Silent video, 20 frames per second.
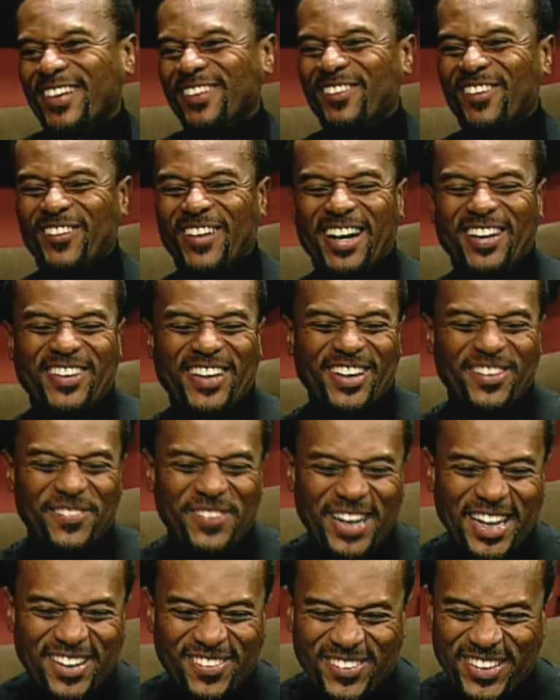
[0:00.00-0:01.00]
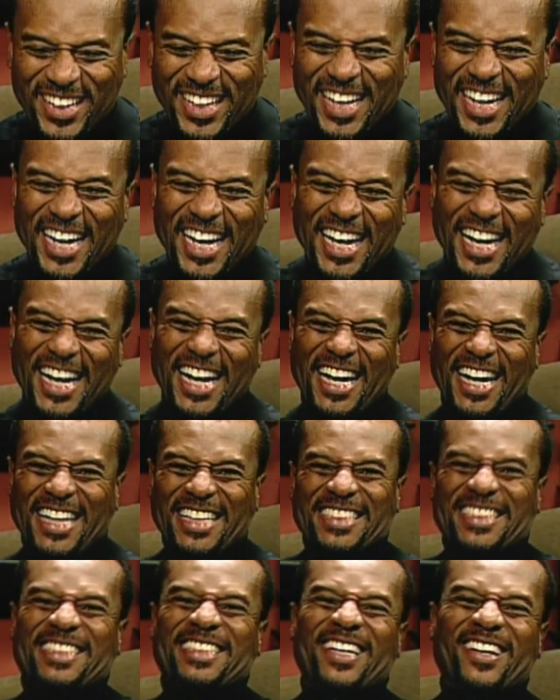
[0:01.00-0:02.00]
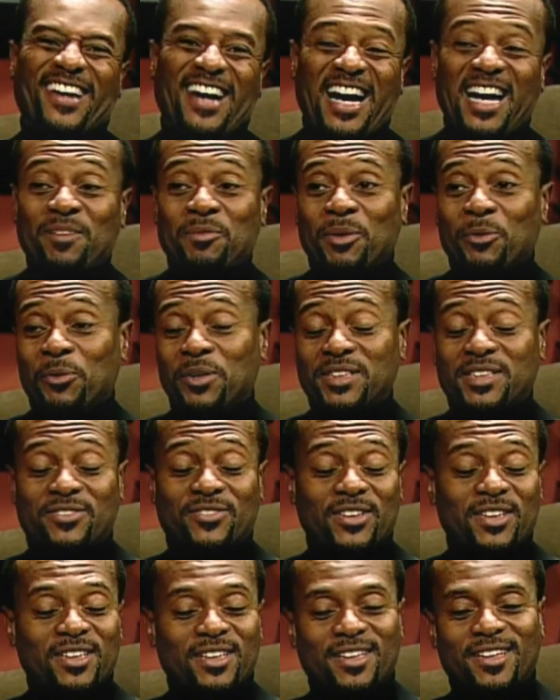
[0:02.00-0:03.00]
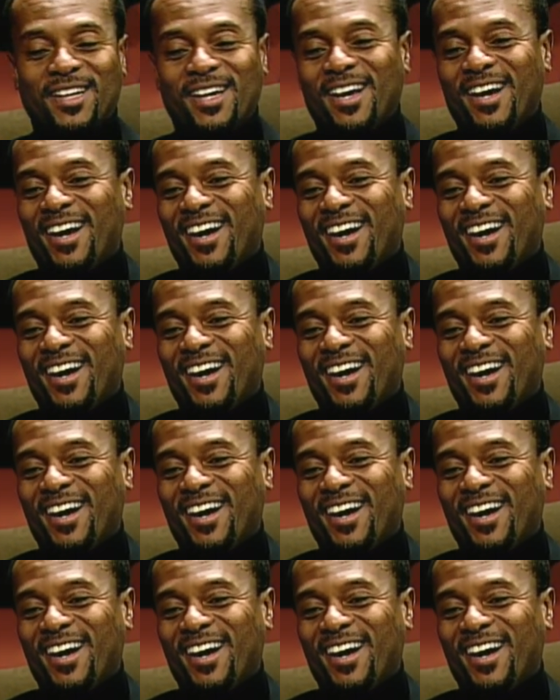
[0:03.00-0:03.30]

Yeah, my wife had a baby. And so I'd be rich if I did.